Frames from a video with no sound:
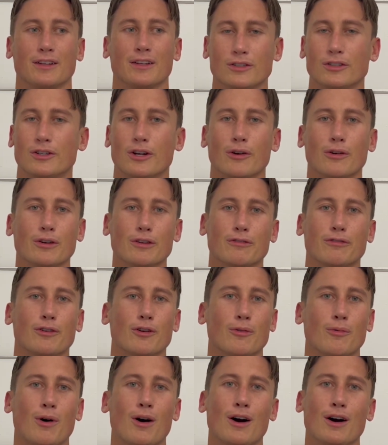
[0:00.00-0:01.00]
going for
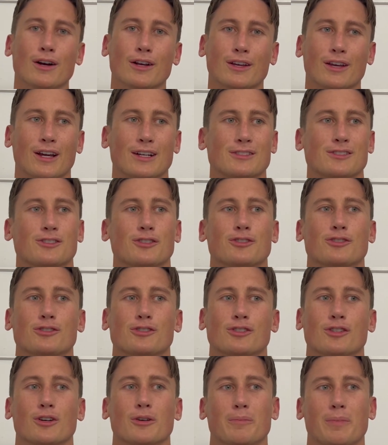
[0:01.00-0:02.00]
a walk at such a
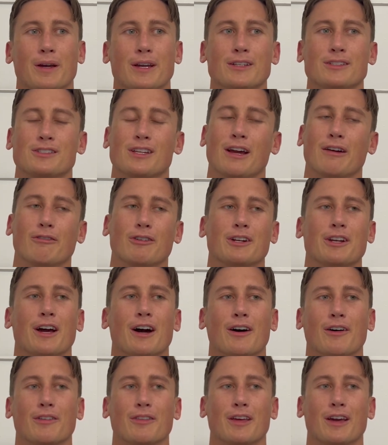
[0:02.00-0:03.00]
slow pace every
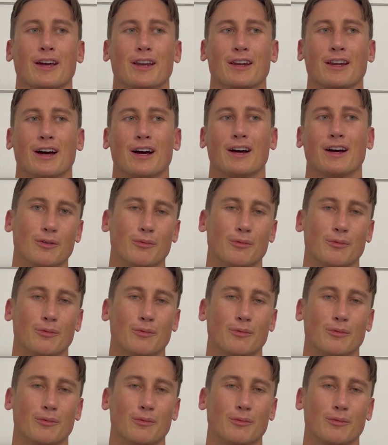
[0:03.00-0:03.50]
now and then